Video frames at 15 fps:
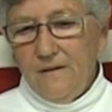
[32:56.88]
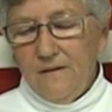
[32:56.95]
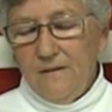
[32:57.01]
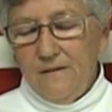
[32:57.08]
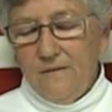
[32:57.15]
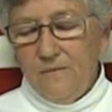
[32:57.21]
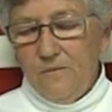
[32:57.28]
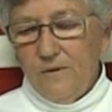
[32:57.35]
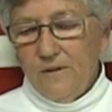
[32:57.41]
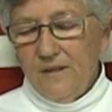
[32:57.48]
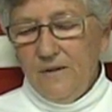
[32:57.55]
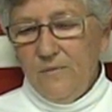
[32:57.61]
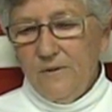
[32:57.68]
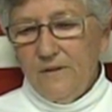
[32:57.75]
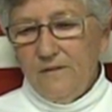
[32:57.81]
uh,
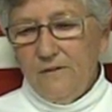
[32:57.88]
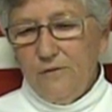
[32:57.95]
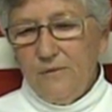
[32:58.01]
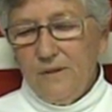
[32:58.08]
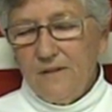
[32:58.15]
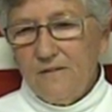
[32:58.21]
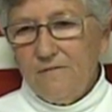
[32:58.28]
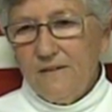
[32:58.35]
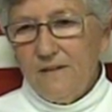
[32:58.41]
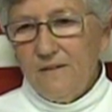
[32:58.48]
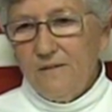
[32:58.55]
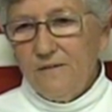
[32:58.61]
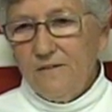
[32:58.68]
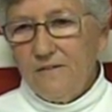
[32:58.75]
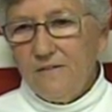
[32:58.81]
working with two other
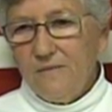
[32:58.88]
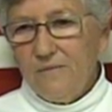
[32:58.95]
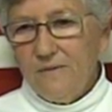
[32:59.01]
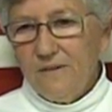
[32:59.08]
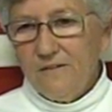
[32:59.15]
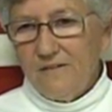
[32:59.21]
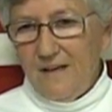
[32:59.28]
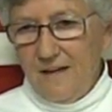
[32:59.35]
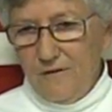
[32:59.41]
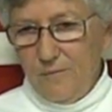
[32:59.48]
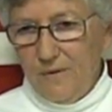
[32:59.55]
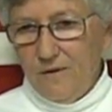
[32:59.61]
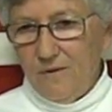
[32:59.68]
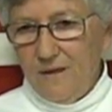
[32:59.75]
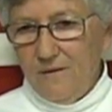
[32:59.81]
fellows with
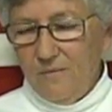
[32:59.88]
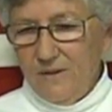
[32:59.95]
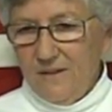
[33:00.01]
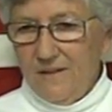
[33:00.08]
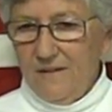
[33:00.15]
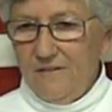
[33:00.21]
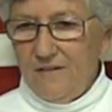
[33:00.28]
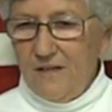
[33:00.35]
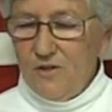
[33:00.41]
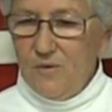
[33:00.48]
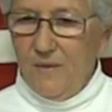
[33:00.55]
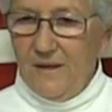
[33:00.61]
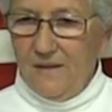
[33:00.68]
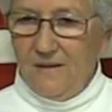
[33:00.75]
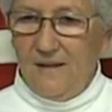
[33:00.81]
seismograph, with a
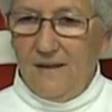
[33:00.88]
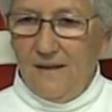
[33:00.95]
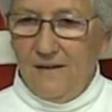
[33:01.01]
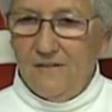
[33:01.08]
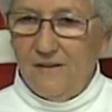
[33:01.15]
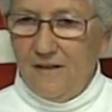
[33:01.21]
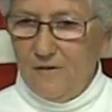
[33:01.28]
station wagon that had